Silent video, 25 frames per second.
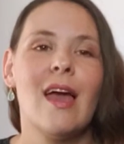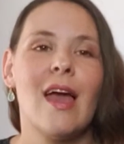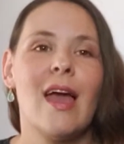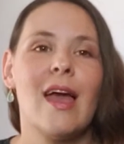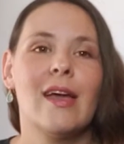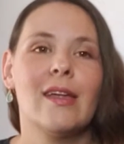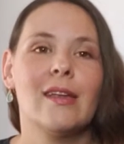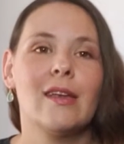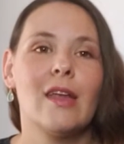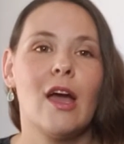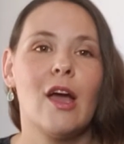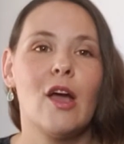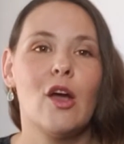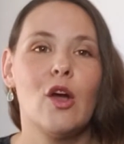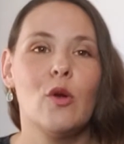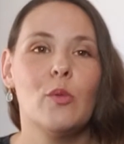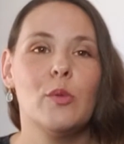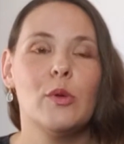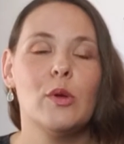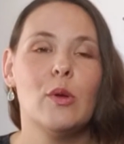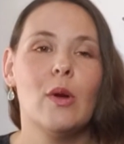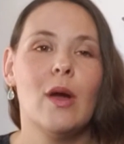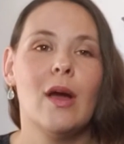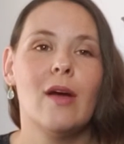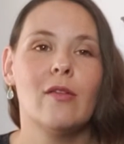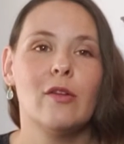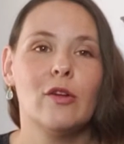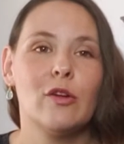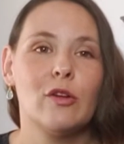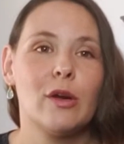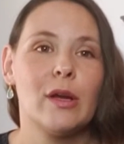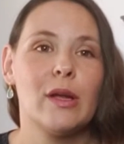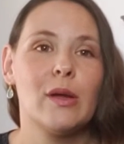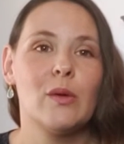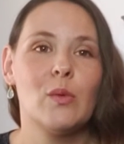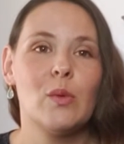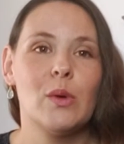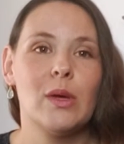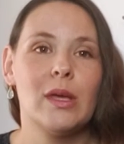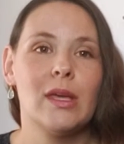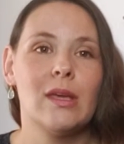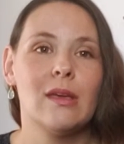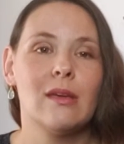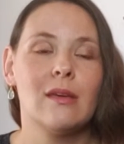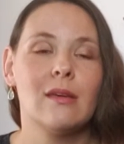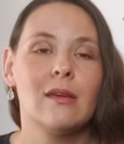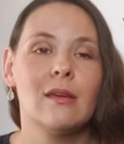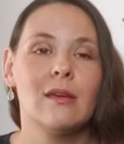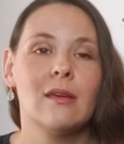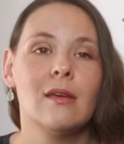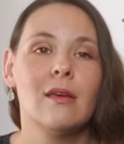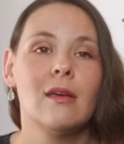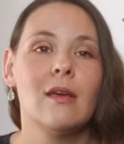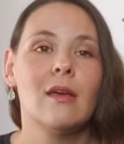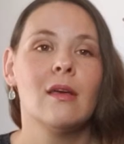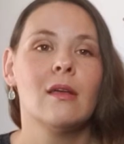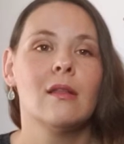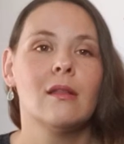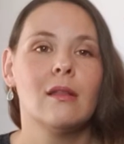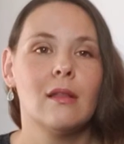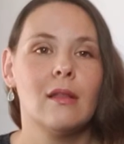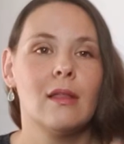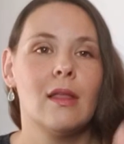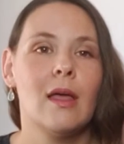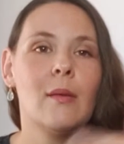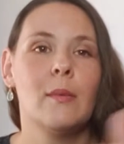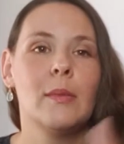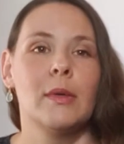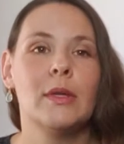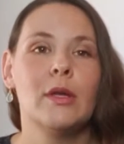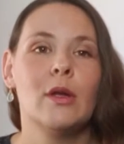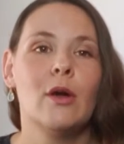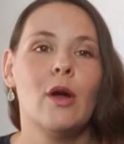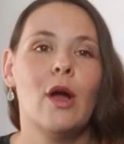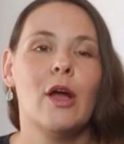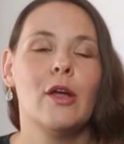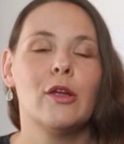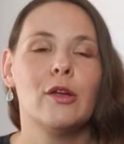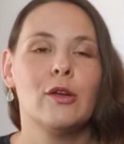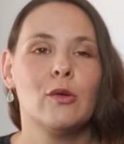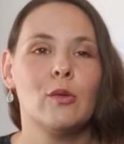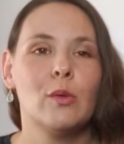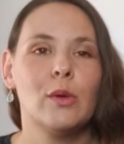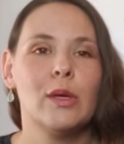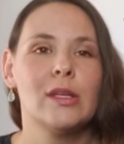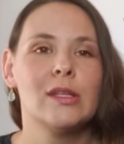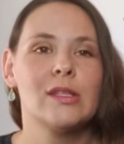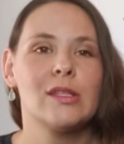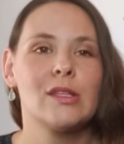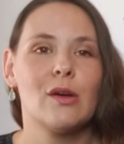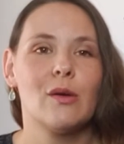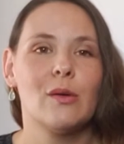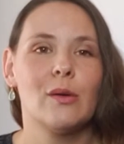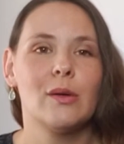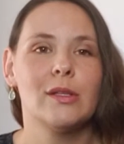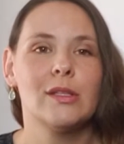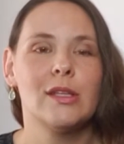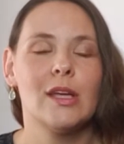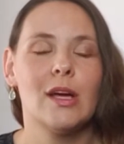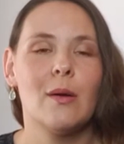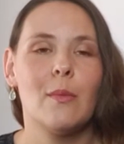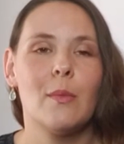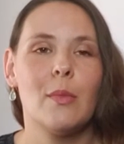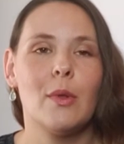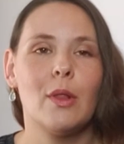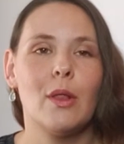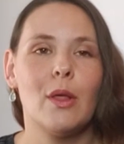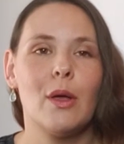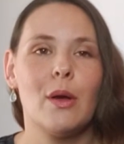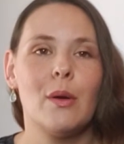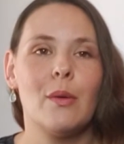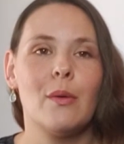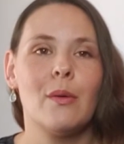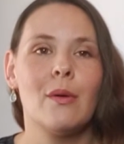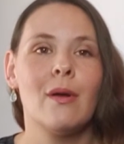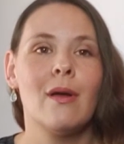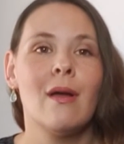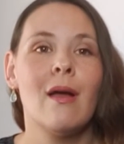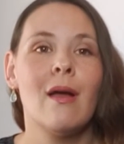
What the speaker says: And I hope you have a great week. Let me know how your week's going down below.